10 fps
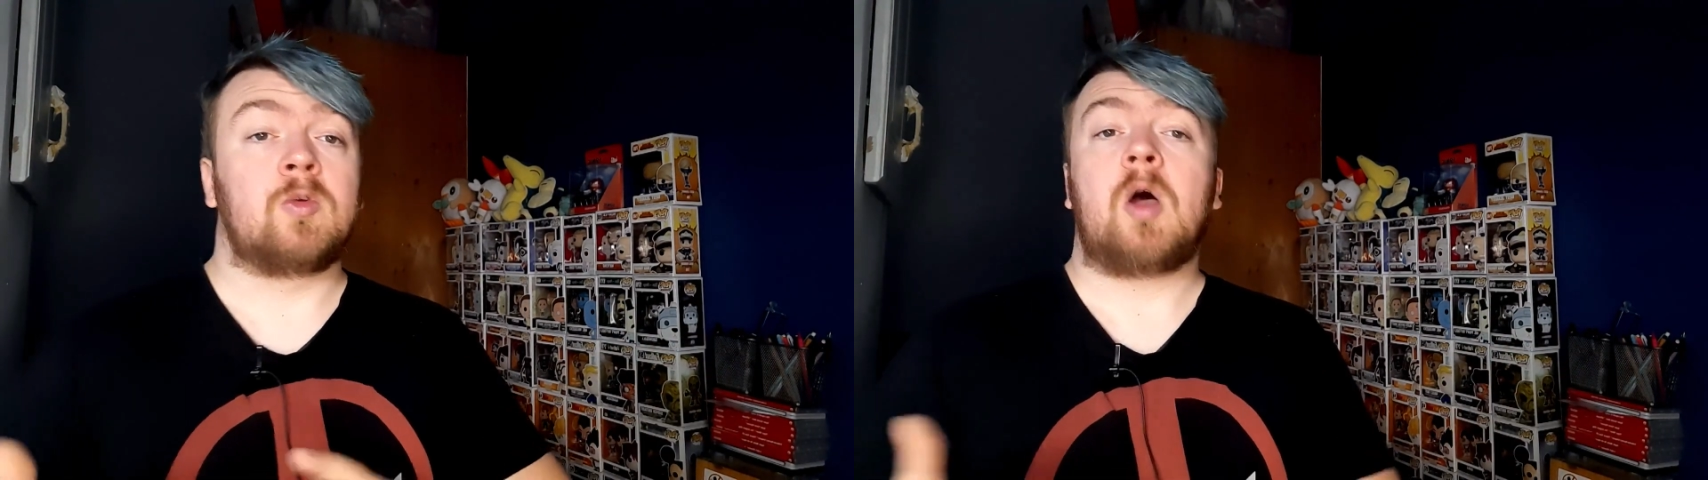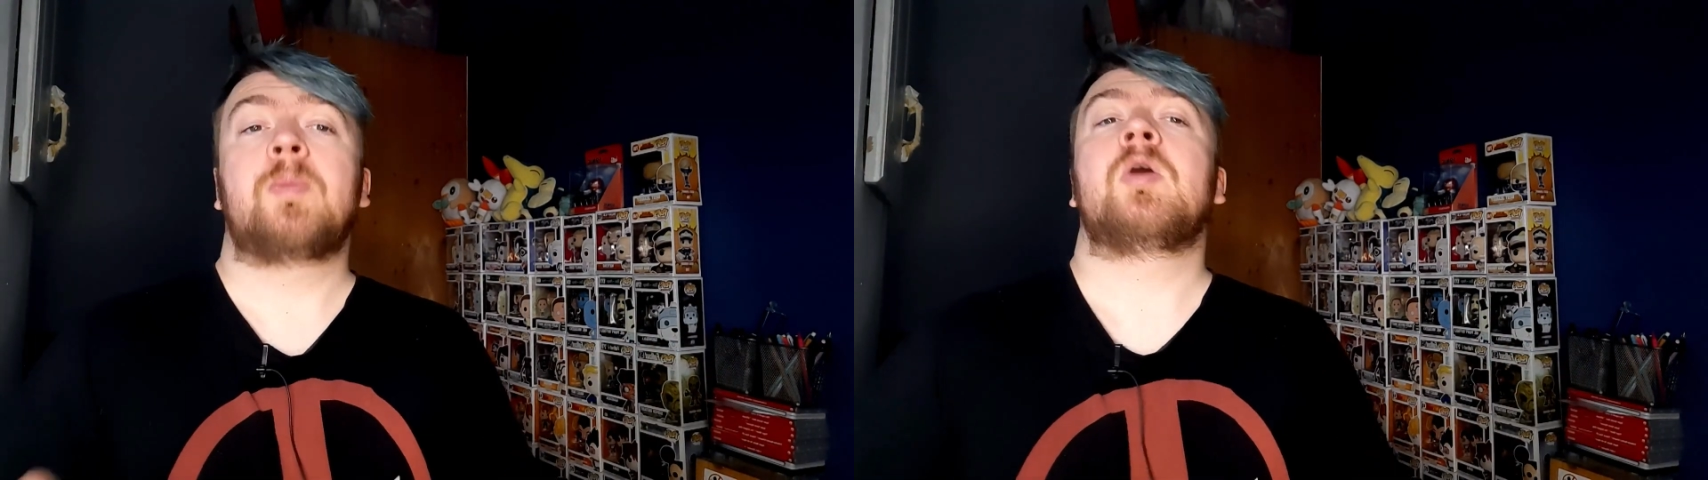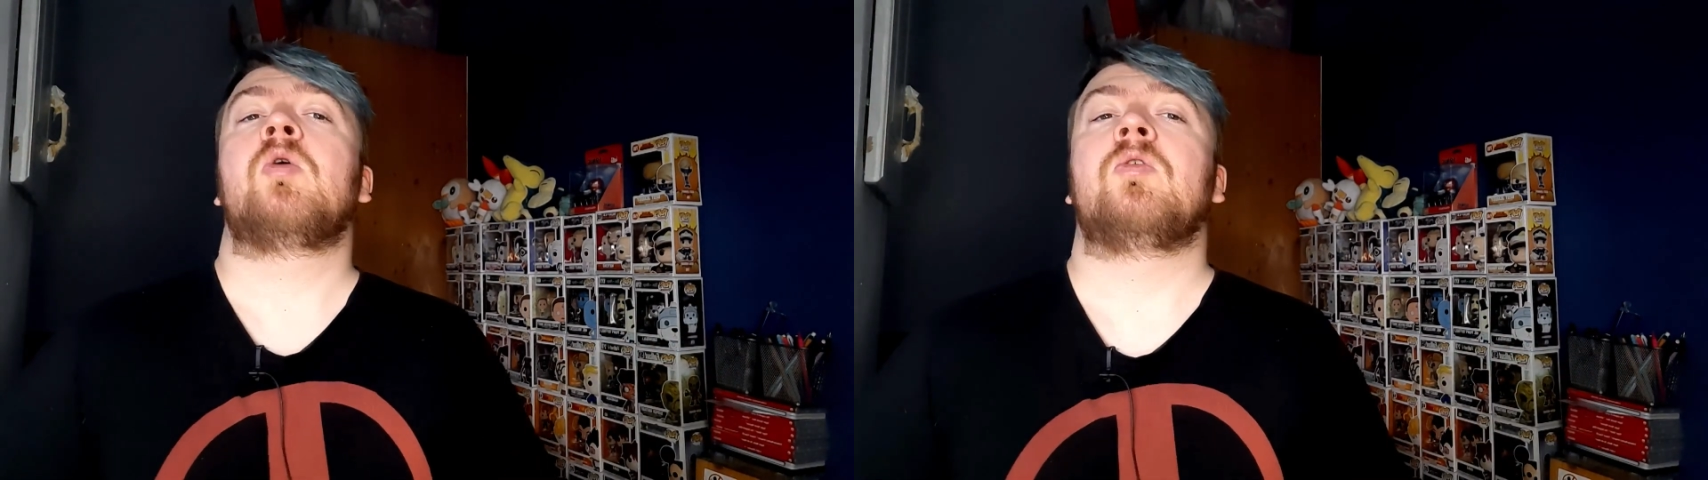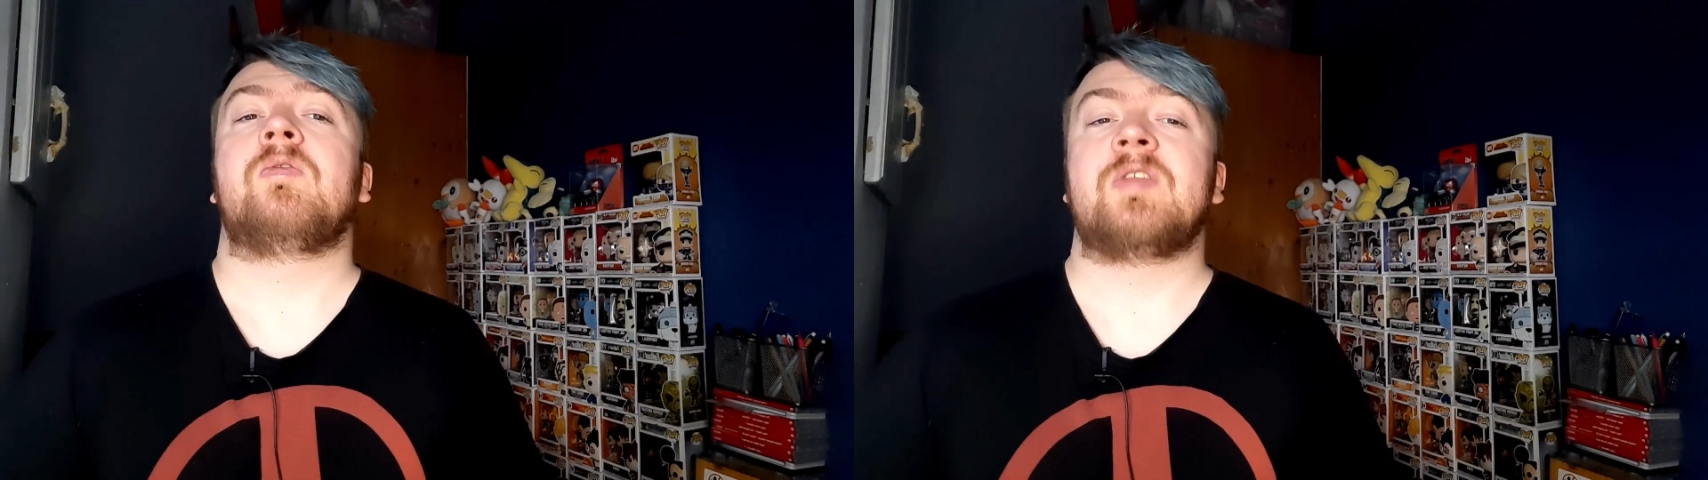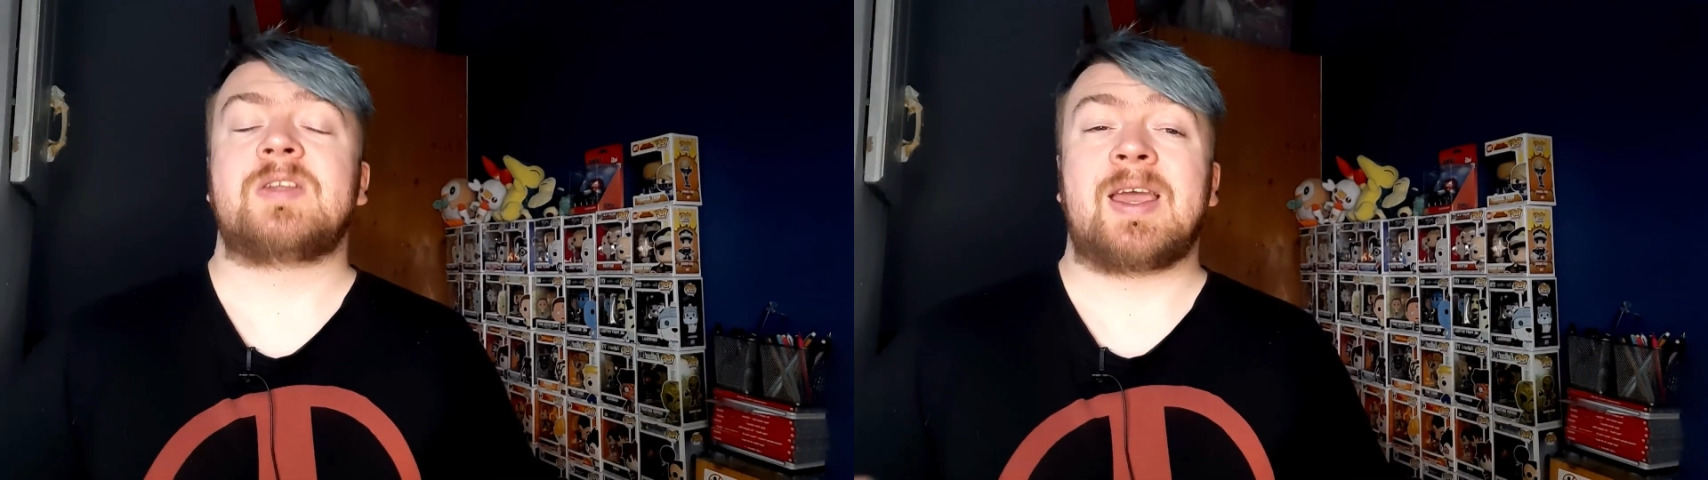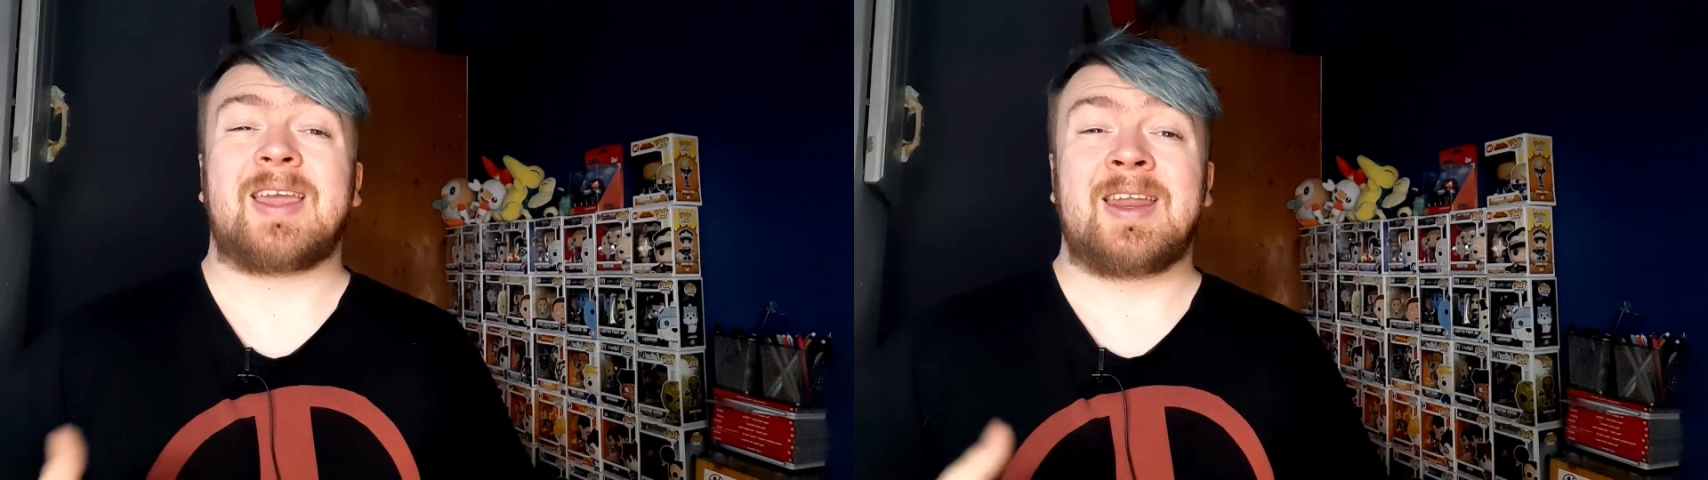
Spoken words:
not be going over the deck